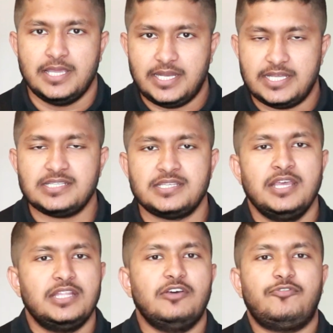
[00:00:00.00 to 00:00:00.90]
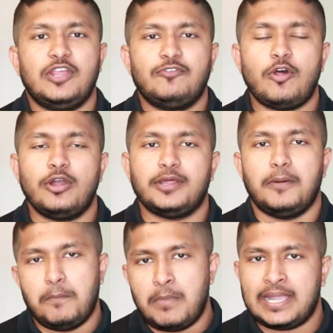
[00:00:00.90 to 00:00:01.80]
It is the free float
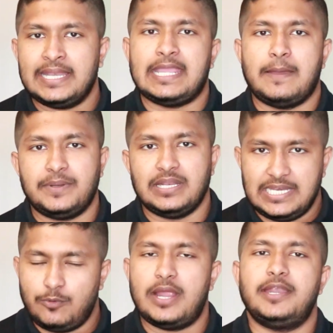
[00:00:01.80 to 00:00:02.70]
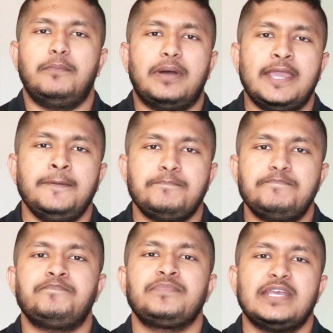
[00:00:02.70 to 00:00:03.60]
market capital divided by
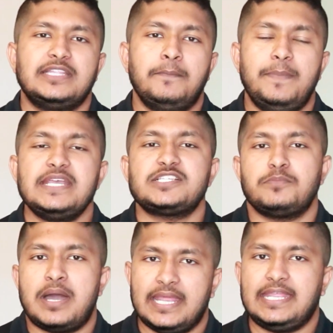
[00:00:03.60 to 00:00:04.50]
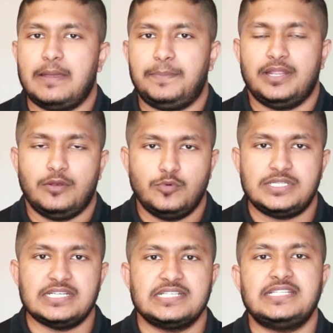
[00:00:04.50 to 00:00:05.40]
the base market capital,
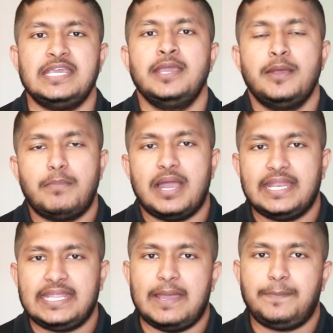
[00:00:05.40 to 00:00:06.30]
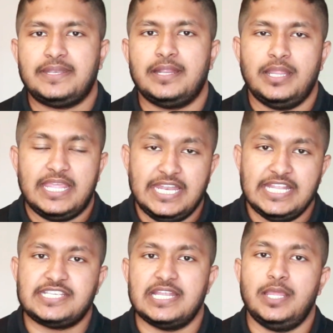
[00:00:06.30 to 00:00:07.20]
which is the market capital
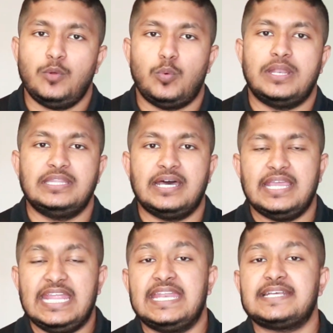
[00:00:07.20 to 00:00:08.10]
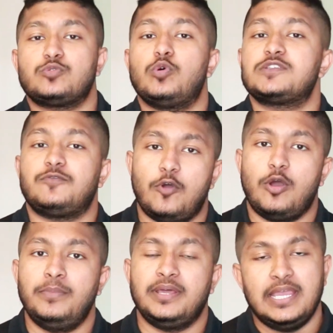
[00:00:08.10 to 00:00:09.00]
initially when the index was
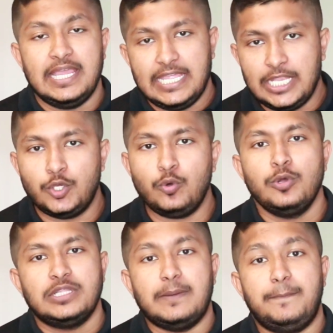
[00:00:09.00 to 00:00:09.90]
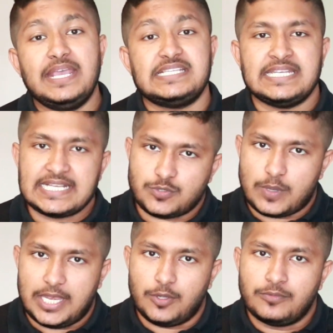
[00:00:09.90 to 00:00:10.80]
formed, into the base index
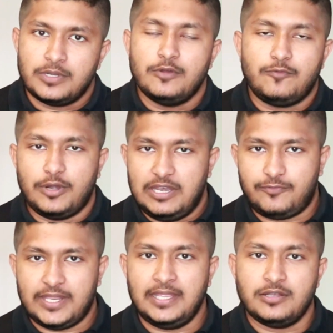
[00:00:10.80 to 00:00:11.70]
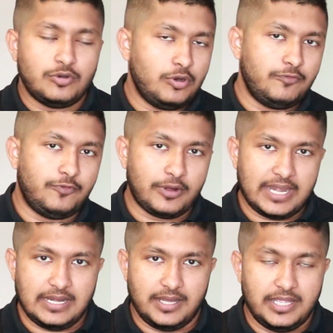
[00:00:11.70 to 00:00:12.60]
value. For Nifty or for
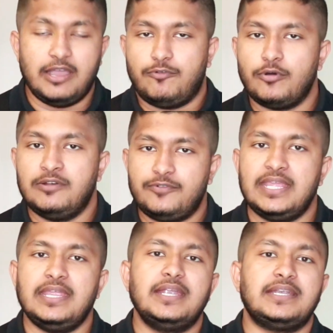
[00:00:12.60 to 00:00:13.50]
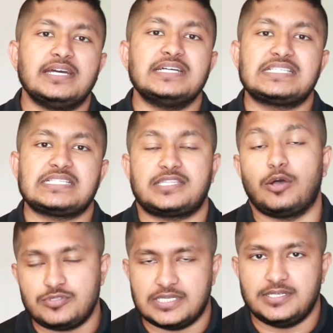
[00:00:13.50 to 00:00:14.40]
Nifty it is
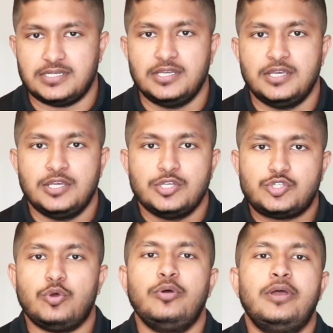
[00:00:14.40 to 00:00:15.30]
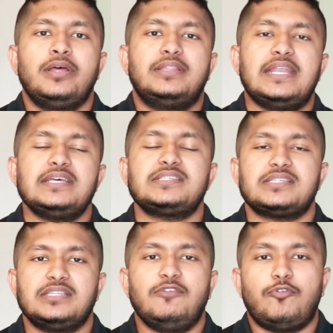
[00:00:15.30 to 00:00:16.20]
1000. So that
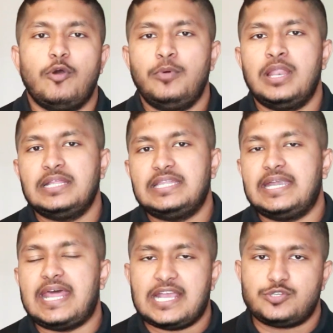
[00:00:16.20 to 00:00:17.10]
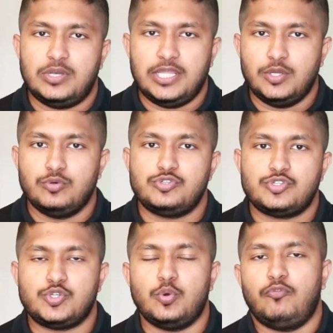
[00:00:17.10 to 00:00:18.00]
is the formula that actually
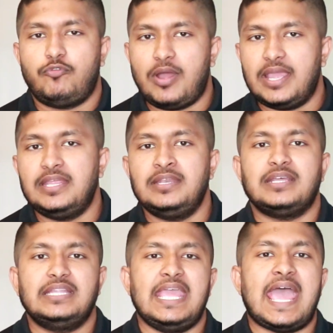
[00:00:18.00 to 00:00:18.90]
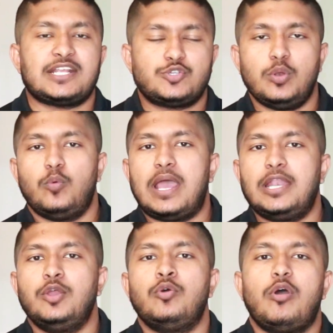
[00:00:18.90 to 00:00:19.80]
used to find the actual
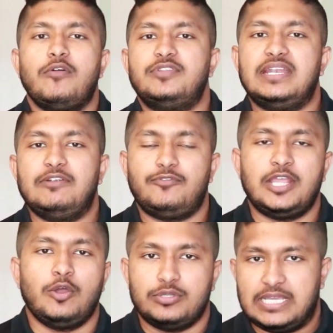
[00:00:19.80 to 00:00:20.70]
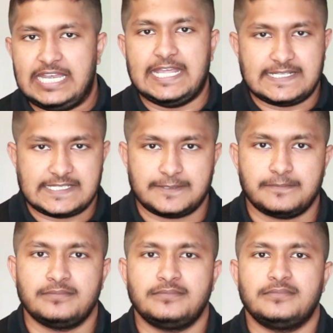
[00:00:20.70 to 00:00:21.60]
value of the Nifty or the index.
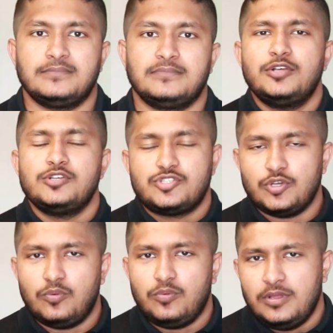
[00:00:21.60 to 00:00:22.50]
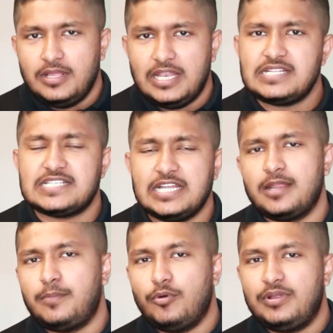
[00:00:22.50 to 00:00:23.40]
So let's
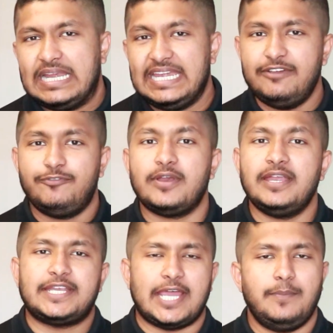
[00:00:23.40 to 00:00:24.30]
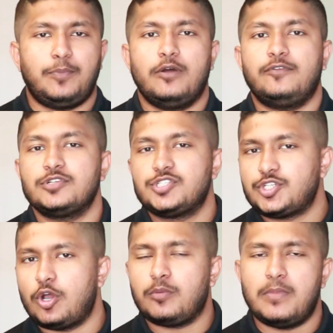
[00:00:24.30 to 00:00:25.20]
learn about different type of
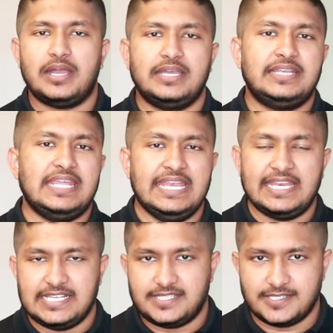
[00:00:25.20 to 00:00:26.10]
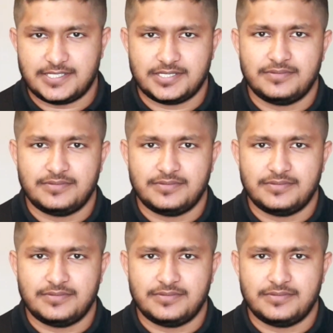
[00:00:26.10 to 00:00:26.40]
stock market indices.